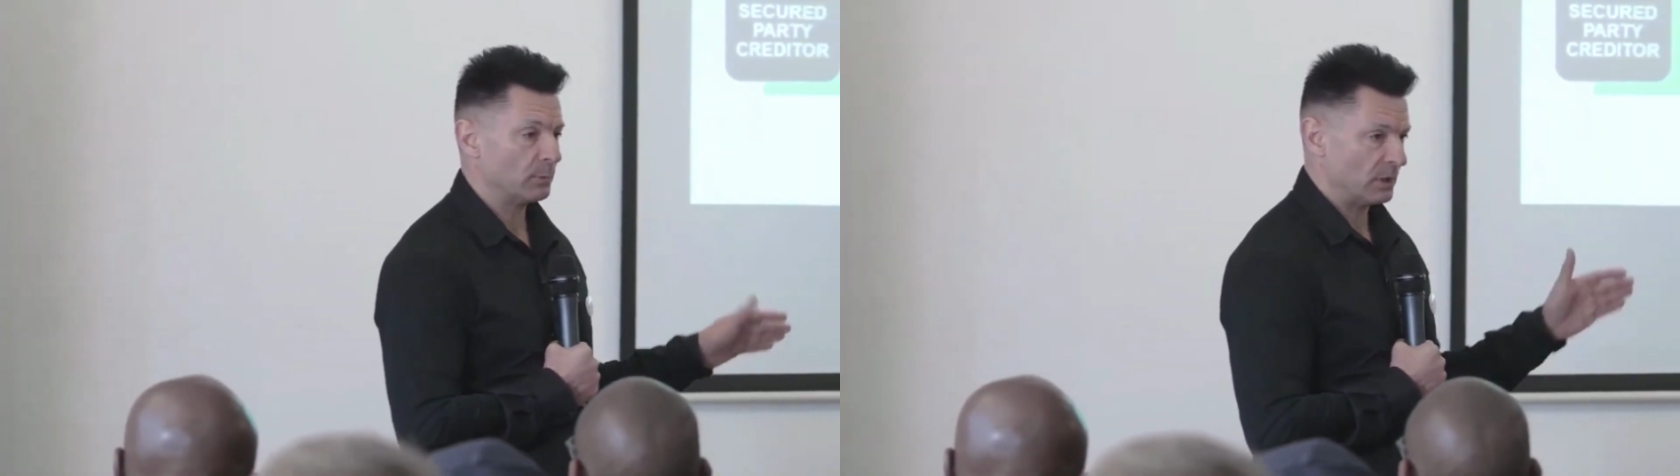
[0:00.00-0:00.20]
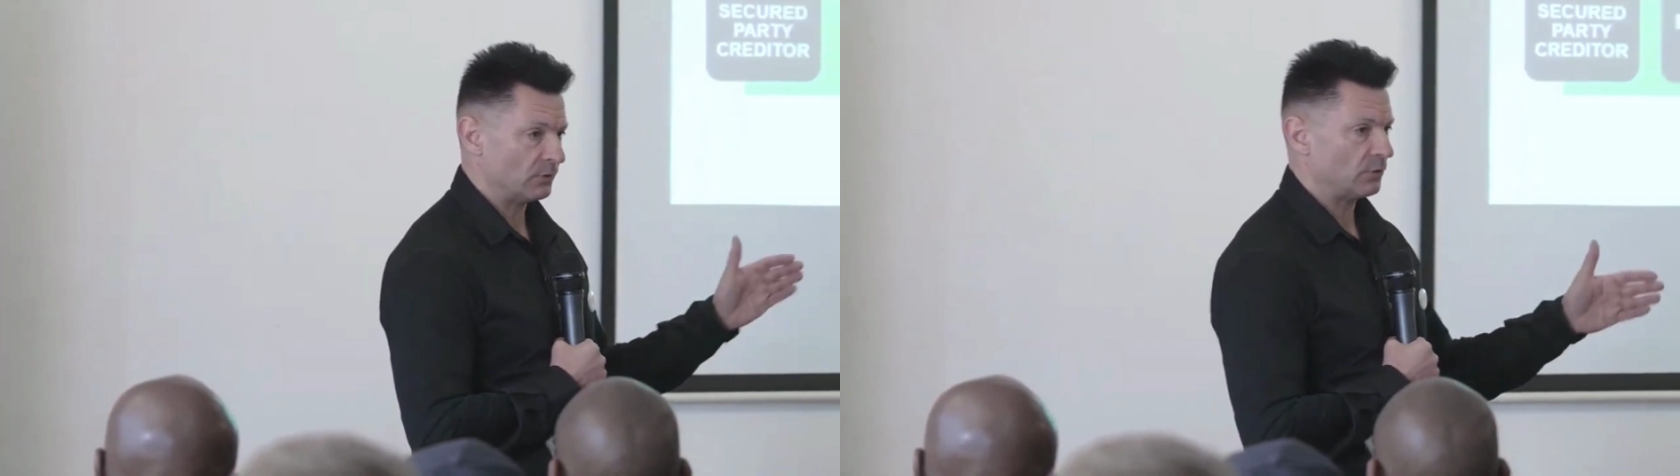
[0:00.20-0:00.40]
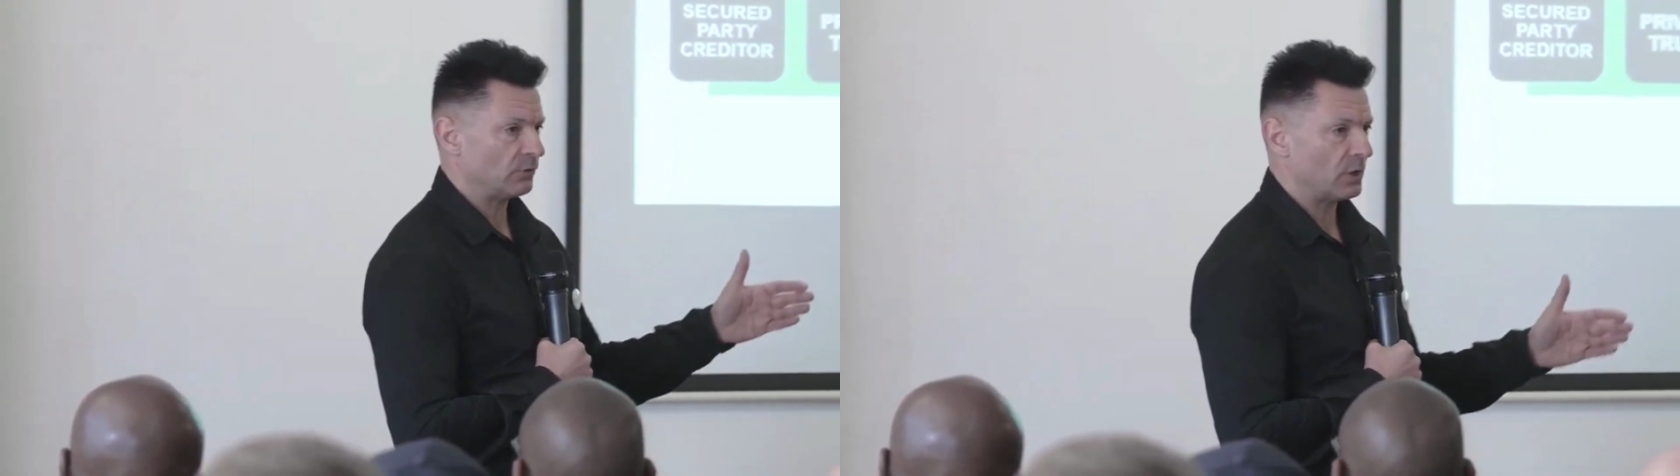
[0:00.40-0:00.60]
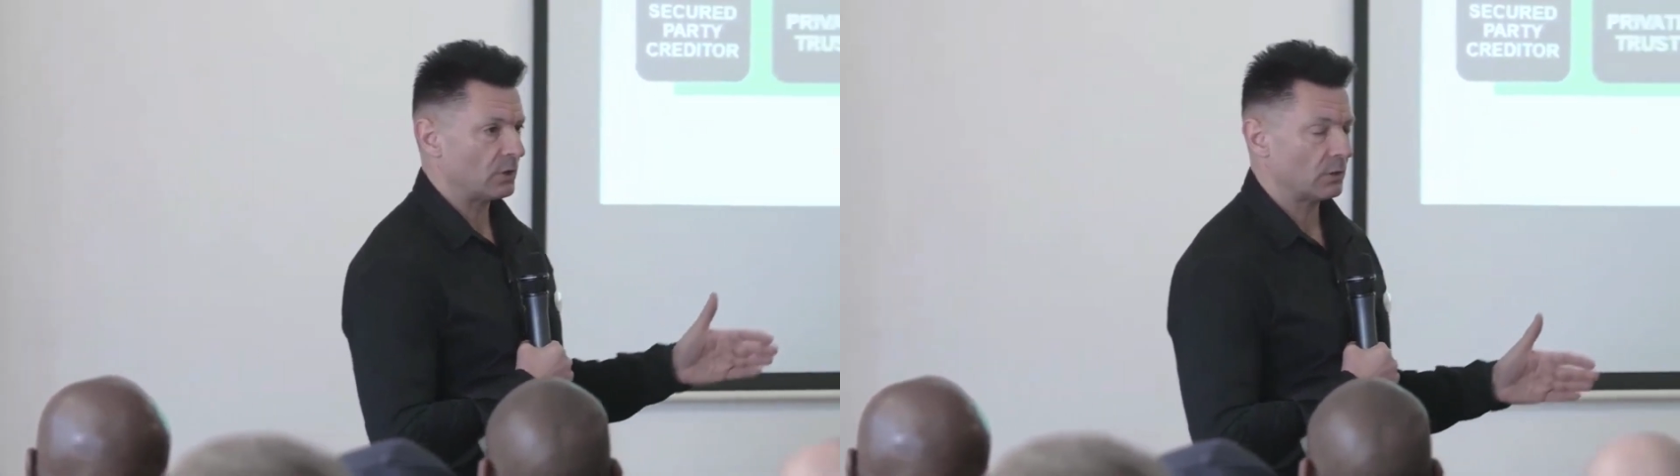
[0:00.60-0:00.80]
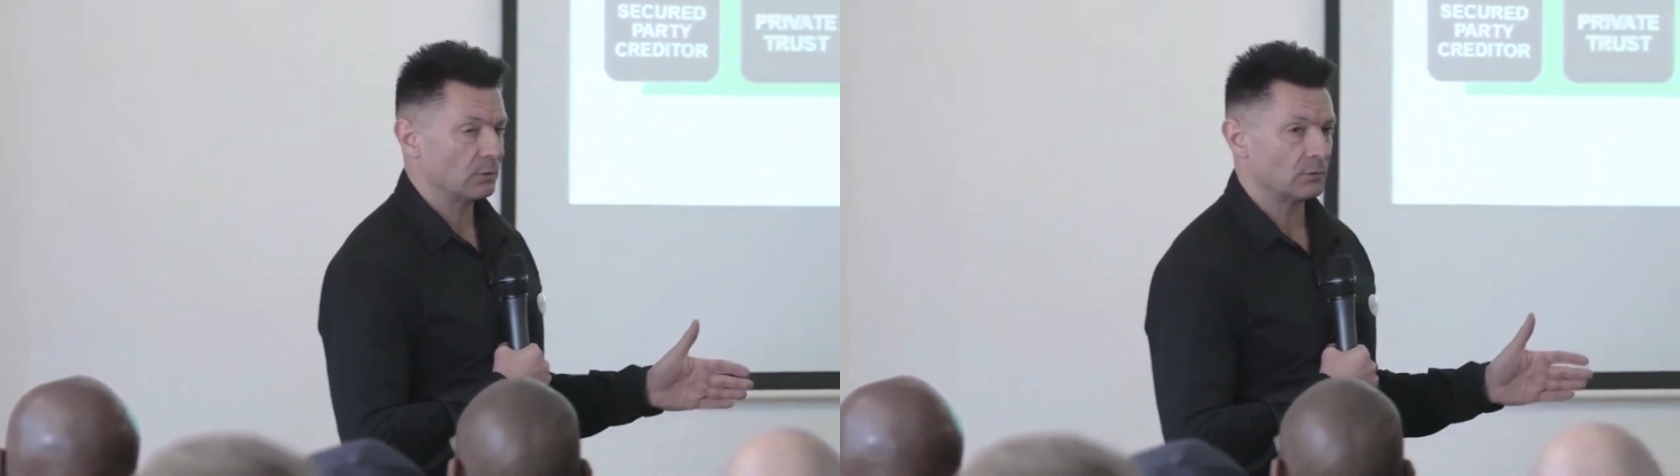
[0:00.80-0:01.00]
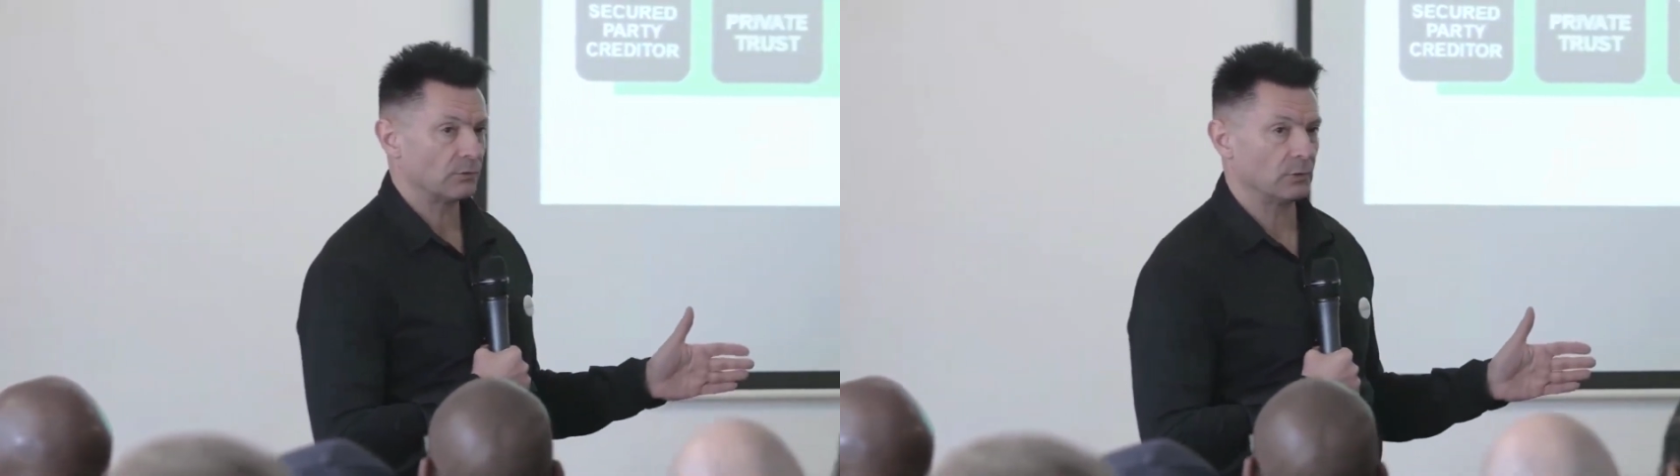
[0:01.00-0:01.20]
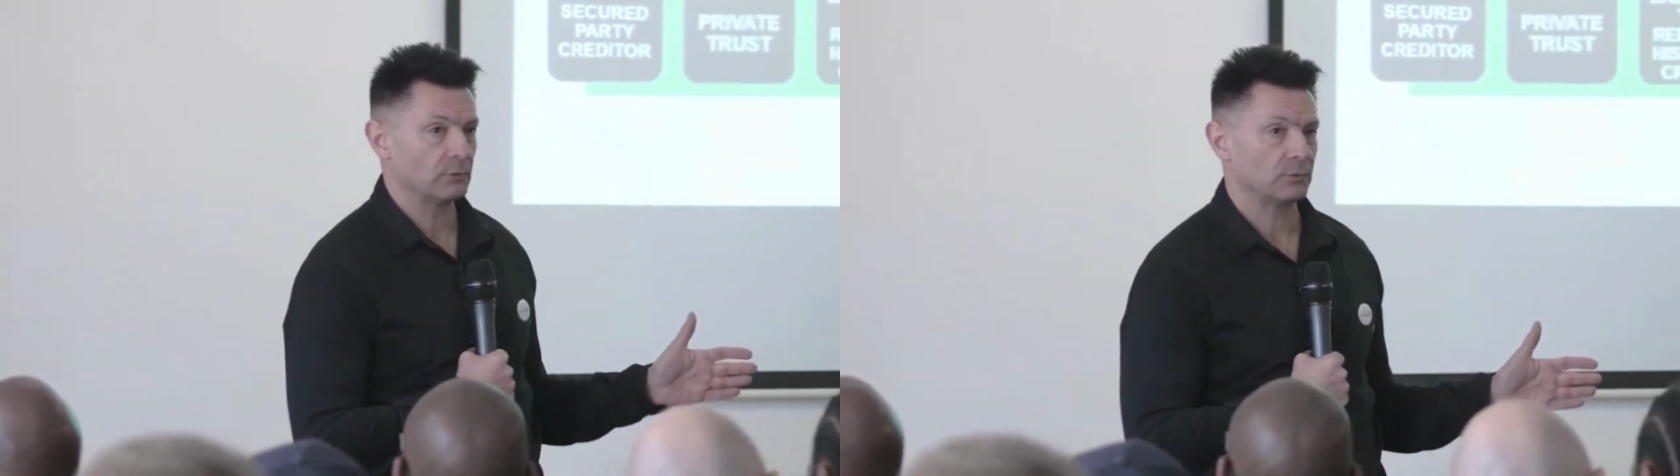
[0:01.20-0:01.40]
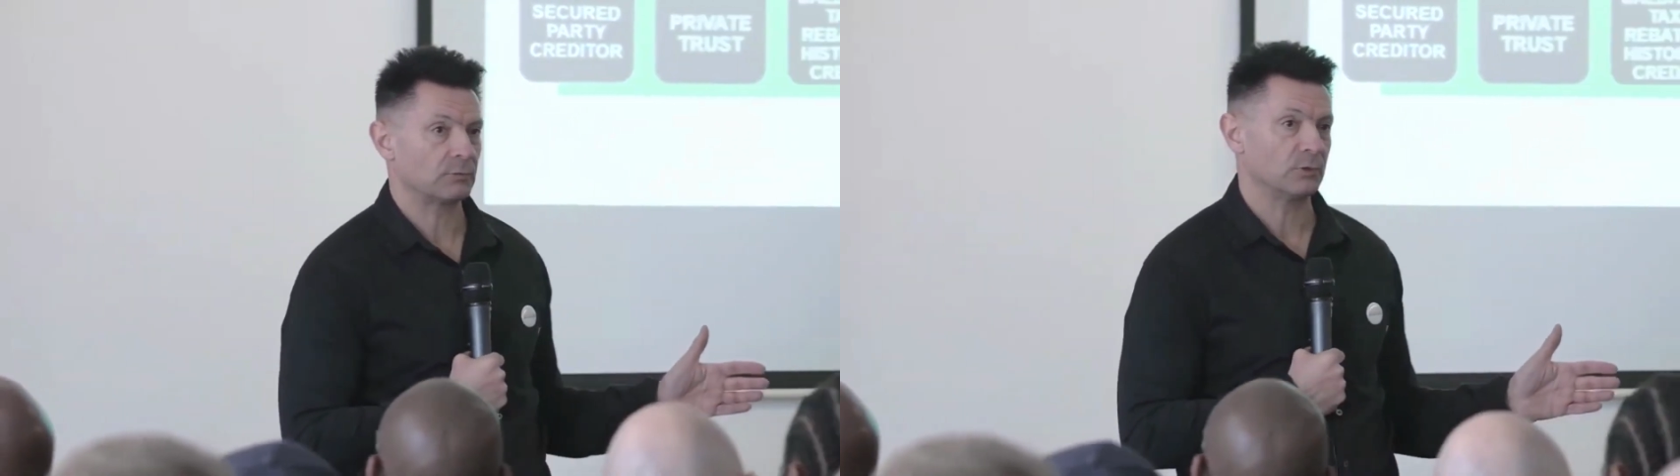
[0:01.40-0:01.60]
but let's just say gold and
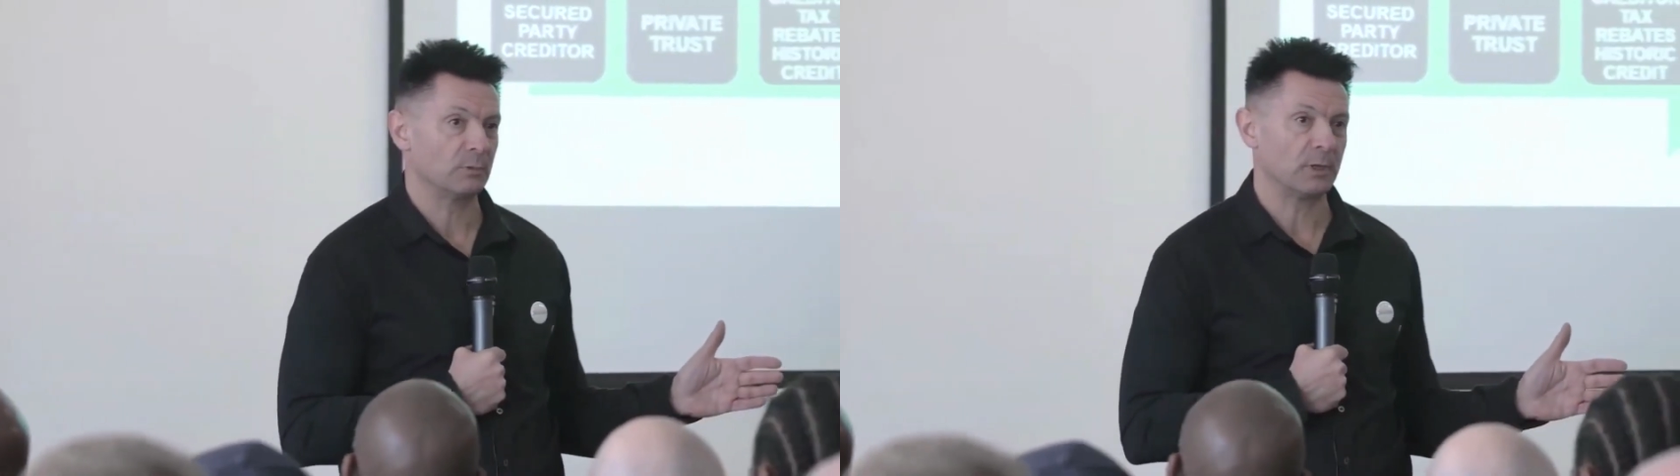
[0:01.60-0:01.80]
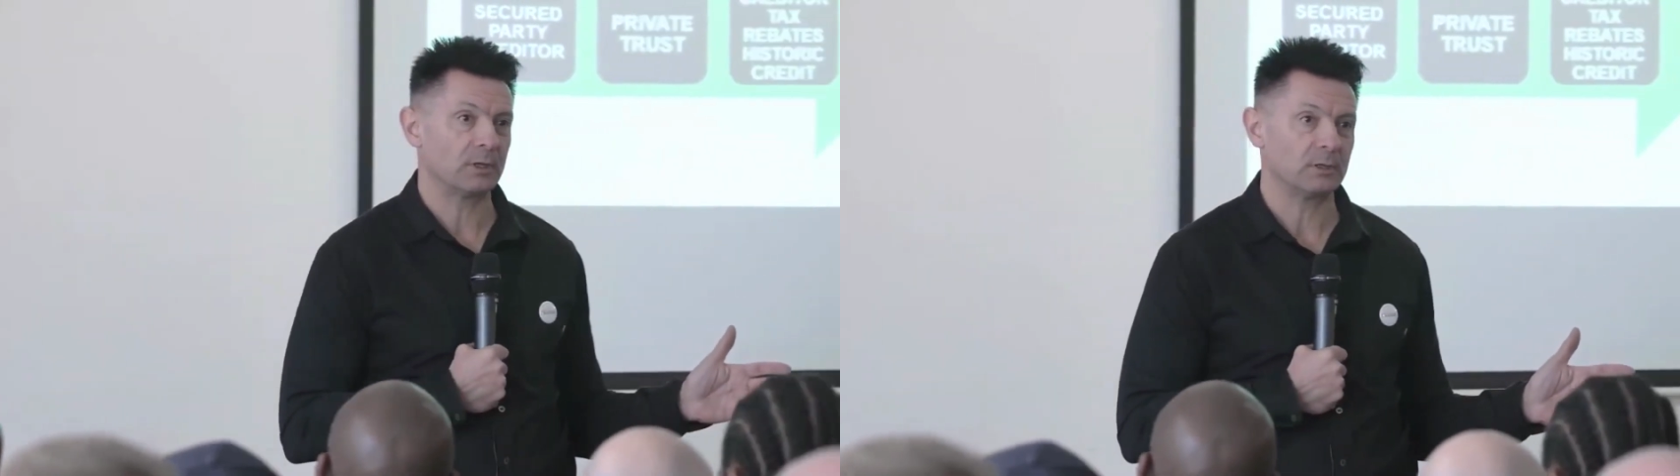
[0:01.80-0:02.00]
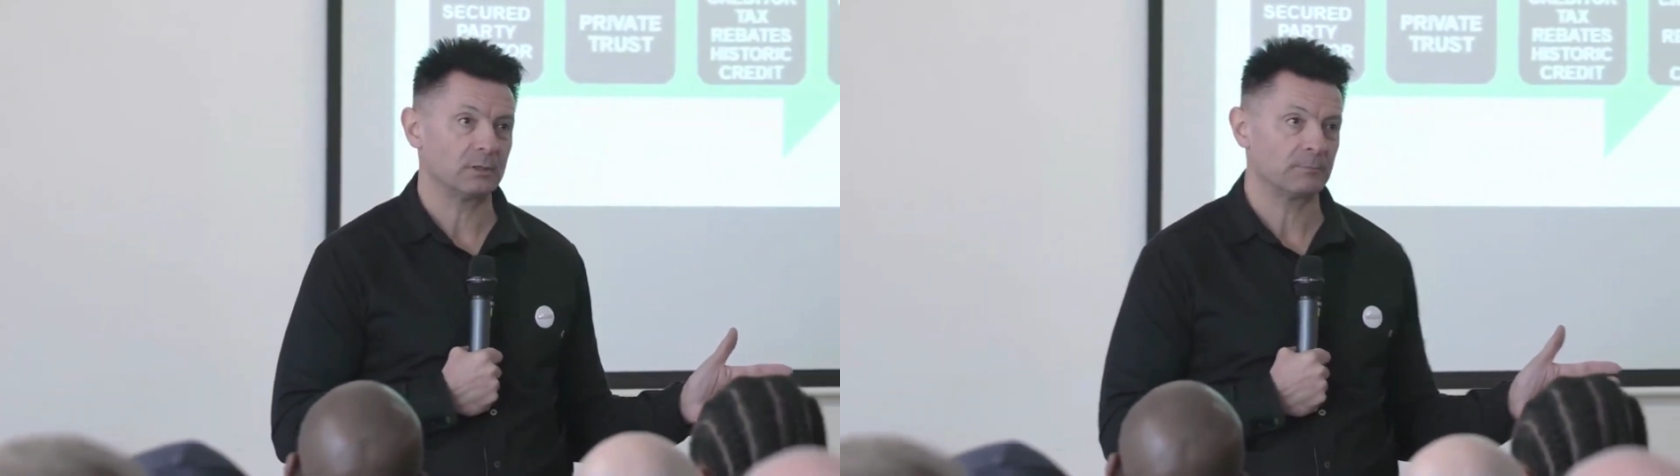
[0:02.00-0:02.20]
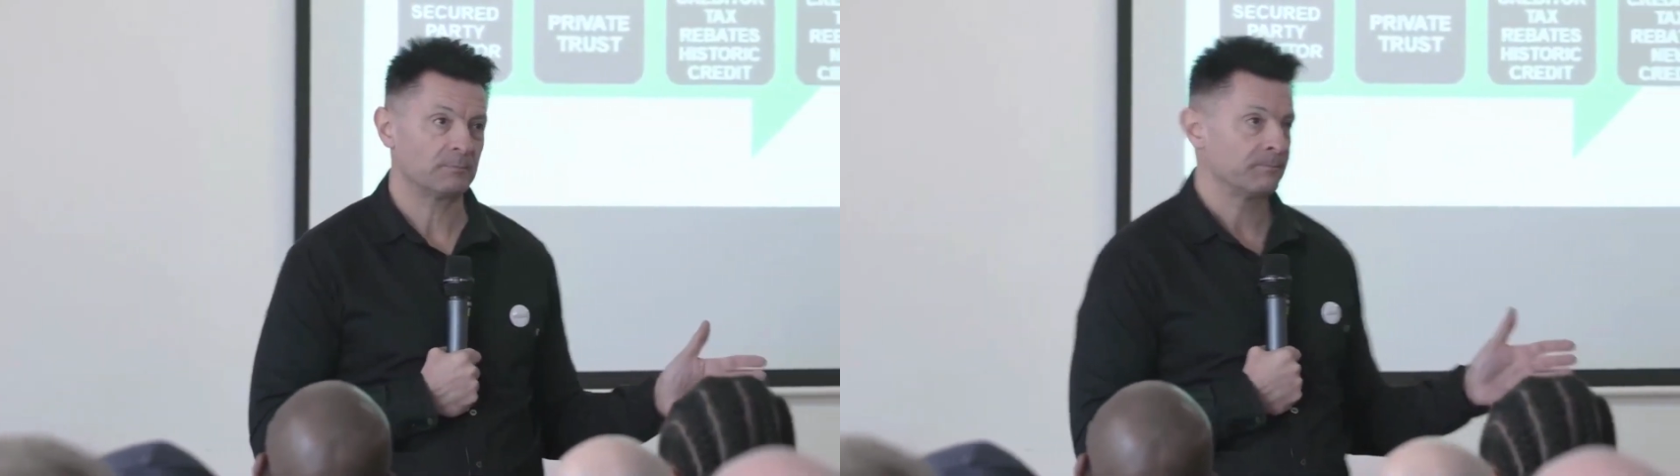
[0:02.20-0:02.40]
silver is real money.